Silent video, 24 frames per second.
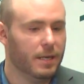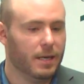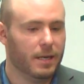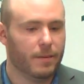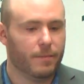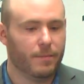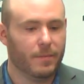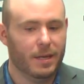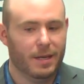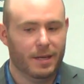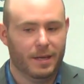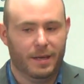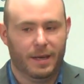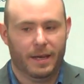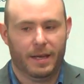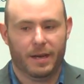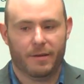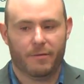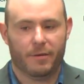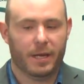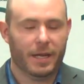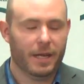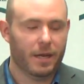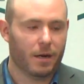Um, and
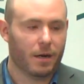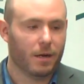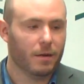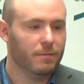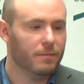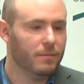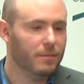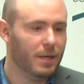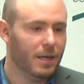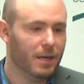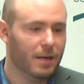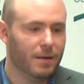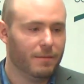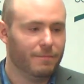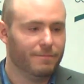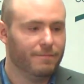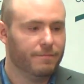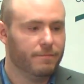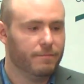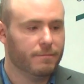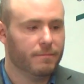every year, um,